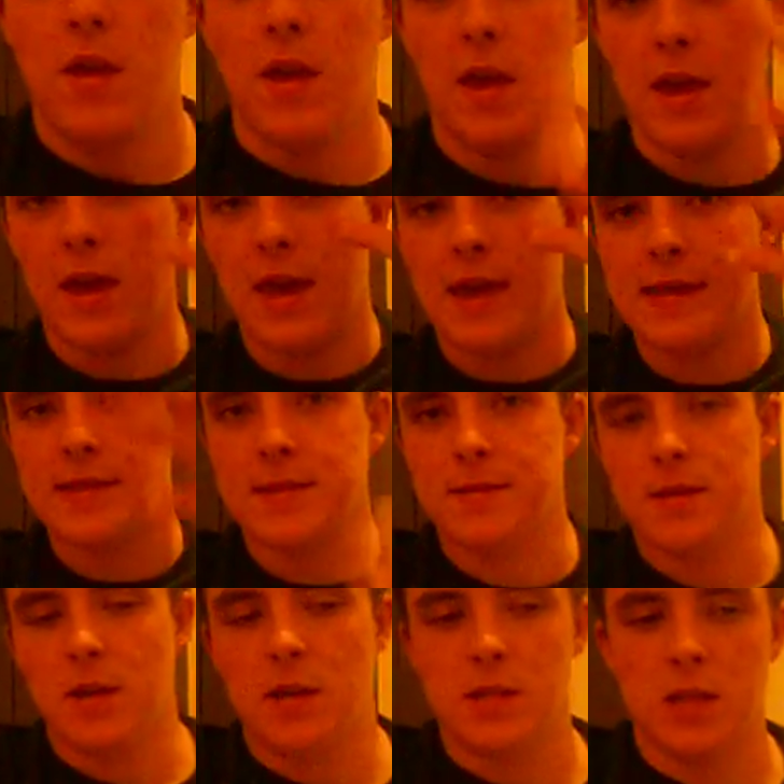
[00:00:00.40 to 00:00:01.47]
Hey guys,
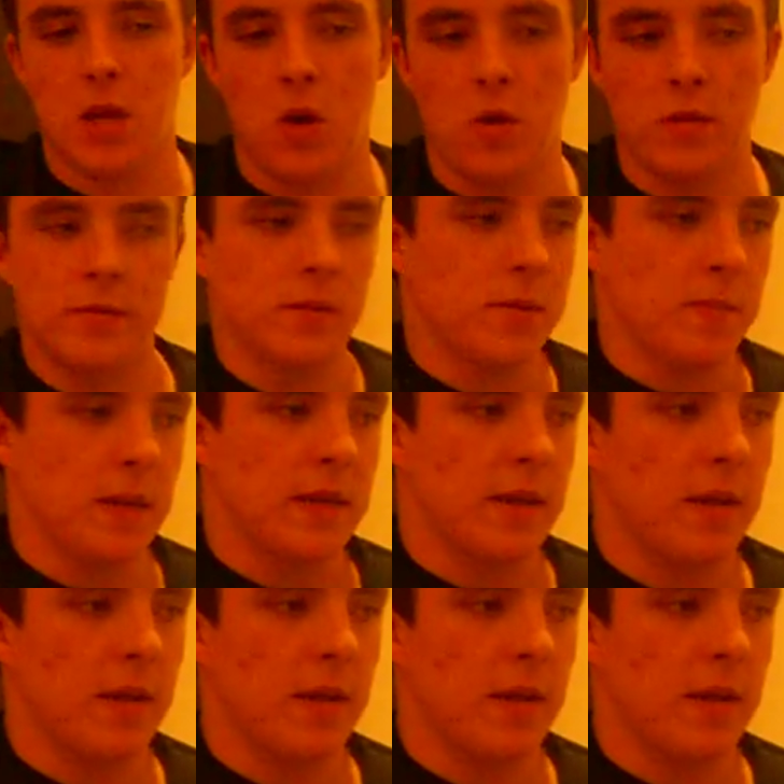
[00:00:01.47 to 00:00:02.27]
how's it going? It's me